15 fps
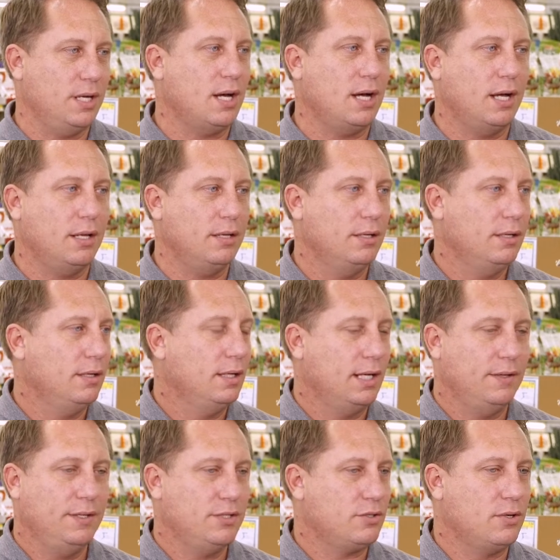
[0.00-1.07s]
hot,
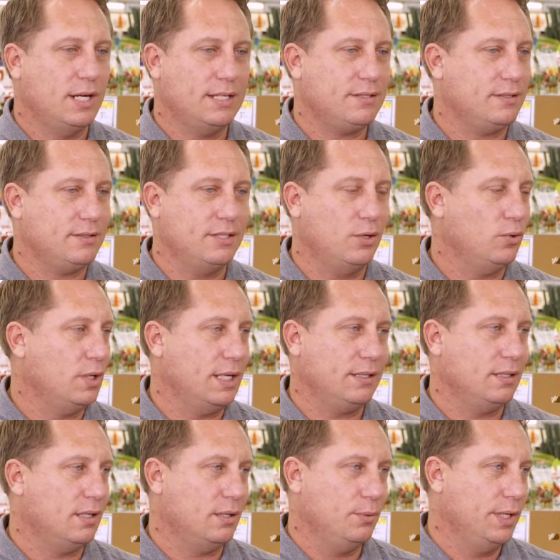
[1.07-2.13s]
and these grasses don't like the hot